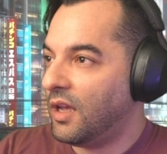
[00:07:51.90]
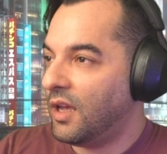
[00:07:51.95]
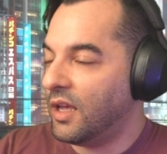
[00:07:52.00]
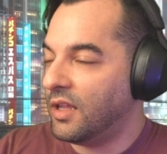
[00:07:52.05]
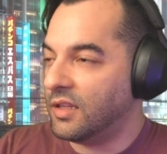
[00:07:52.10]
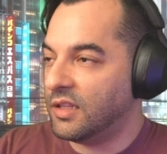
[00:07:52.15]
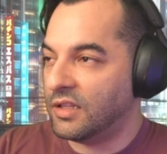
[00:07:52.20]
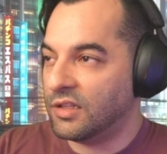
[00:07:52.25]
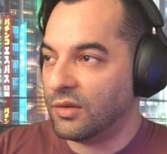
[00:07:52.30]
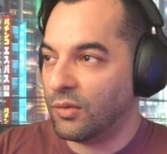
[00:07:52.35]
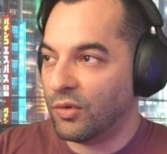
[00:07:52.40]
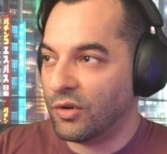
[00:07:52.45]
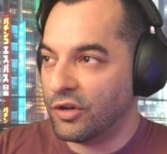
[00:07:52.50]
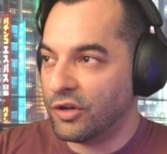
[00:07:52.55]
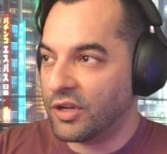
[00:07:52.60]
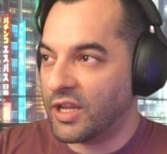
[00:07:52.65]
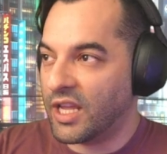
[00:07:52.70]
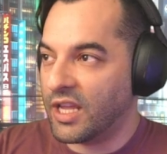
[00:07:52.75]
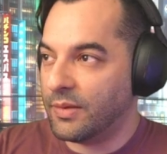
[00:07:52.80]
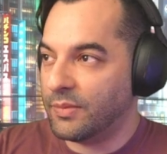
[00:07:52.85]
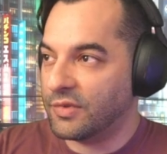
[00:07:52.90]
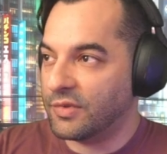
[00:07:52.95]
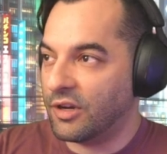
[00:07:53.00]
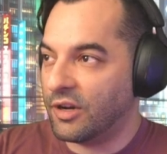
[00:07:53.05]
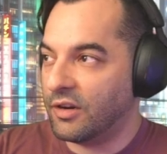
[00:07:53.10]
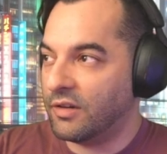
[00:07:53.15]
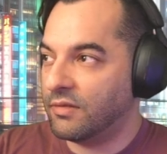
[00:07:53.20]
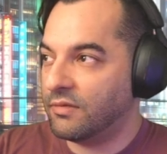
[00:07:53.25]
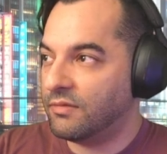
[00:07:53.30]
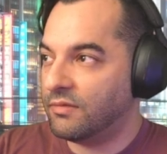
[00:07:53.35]
and these are where your games
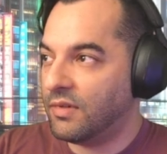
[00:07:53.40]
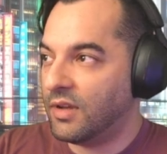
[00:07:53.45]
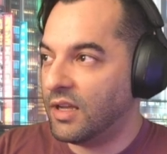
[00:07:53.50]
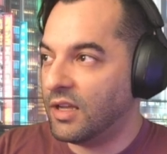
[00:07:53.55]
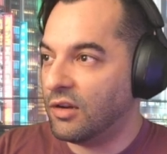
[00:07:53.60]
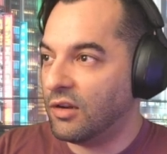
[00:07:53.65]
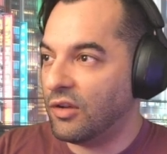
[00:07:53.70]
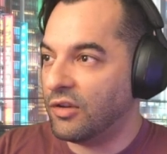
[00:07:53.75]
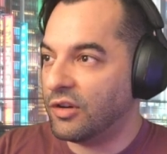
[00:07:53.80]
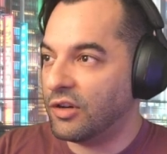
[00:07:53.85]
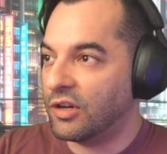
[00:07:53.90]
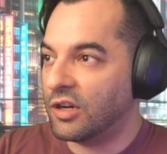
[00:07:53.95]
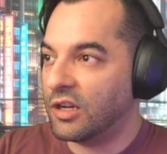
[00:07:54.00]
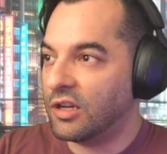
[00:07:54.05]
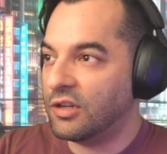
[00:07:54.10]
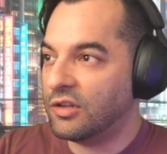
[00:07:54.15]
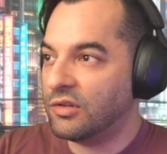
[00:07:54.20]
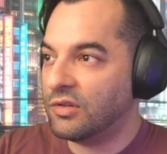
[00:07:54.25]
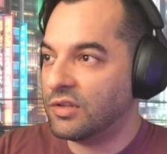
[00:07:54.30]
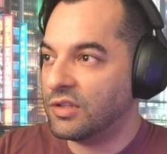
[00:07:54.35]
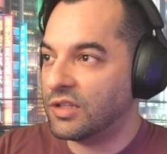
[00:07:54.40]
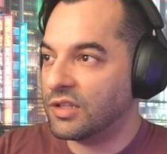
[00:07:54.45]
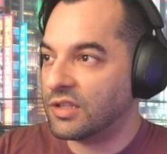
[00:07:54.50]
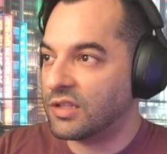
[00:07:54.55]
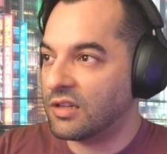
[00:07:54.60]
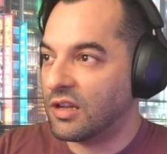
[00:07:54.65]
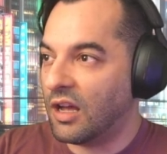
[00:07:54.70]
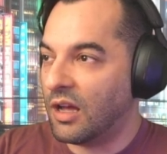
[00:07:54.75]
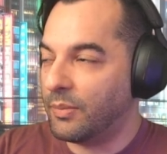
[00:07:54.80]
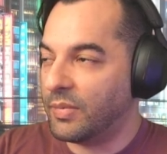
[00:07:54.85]
are. And all you're going to do is
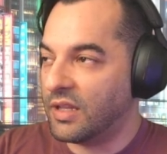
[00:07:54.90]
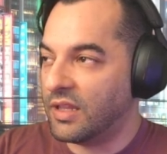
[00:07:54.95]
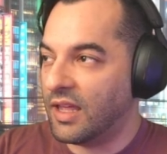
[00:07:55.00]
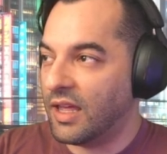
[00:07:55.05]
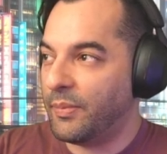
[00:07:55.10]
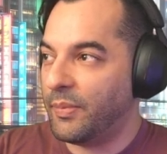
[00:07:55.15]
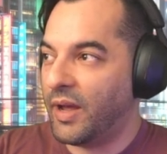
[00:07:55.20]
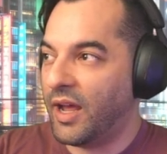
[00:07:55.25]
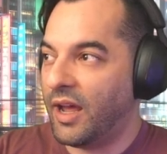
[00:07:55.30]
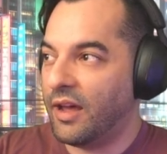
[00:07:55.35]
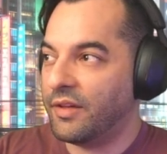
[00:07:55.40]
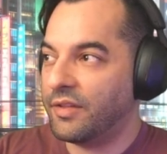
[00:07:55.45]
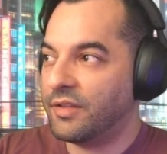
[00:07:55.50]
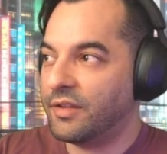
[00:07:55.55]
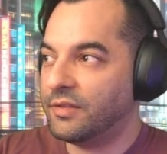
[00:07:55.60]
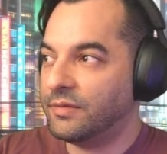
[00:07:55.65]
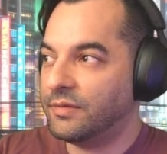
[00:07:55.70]
just copy that path